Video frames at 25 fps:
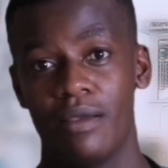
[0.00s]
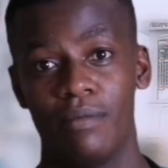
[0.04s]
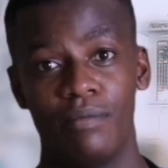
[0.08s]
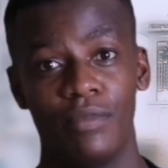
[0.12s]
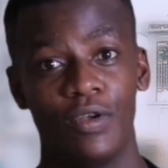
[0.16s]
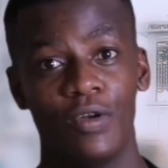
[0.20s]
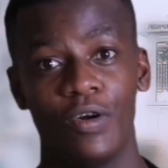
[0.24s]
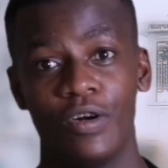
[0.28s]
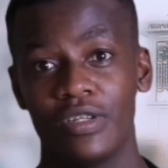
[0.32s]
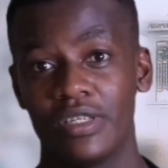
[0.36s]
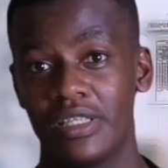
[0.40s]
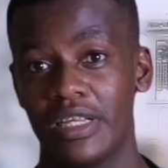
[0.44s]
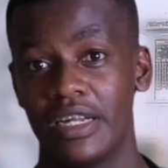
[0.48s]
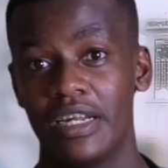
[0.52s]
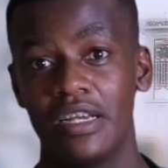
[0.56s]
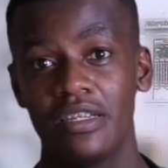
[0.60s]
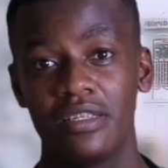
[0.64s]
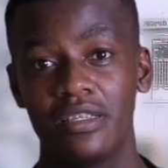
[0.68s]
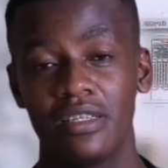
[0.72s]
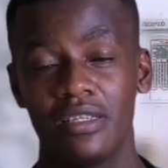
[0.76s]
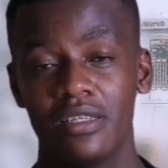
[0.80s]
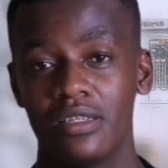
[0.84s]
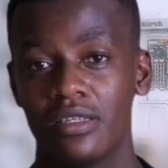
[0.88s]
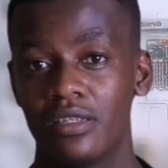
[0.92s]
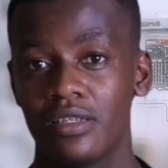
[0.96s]
because the
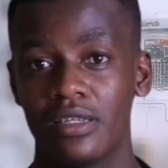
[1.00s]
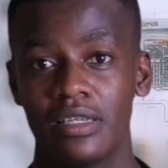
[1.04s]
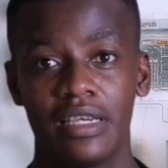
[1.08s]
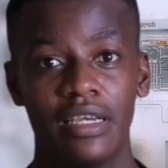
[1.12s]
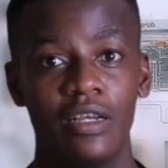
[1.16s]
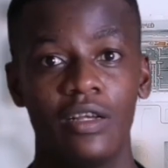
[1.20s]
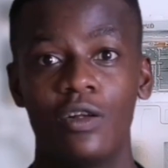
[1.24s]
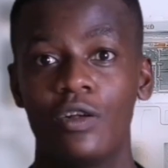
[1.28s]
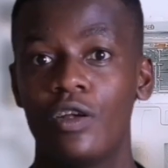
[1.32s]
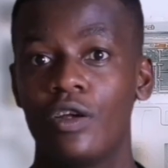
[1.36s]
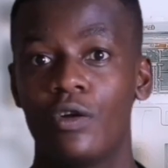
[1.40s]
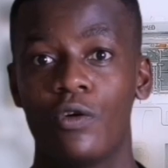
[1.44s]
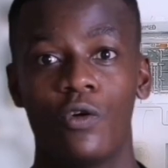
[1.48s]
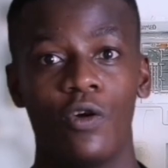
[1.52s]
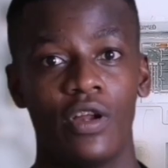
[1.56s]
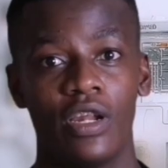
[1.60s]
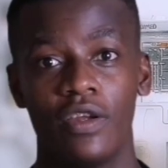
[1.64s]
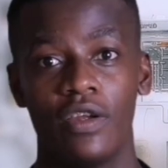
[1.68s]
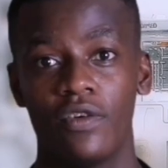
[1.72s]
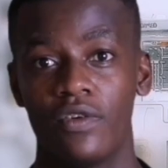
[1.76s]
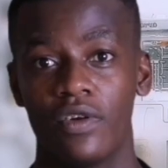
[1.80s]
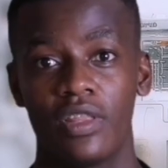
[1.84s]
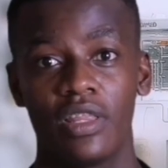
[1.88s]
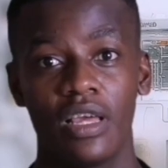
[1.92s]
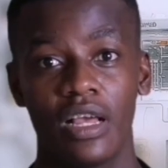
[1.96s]
nurses got
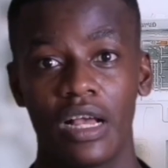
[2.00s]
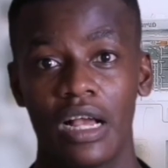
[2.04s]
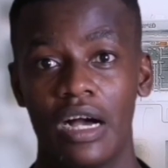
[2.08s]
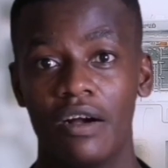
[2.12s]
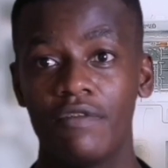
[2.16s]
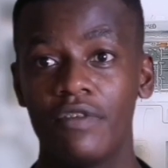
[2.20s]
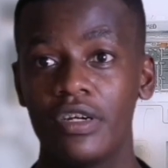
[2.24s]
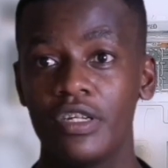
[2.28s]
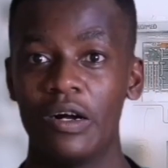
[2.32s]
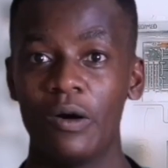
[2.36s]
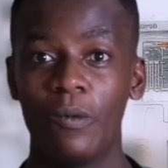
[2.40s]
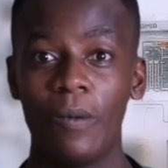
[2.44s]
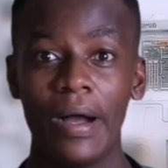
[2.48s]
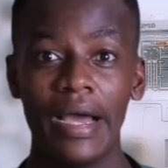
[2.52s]
everything covered.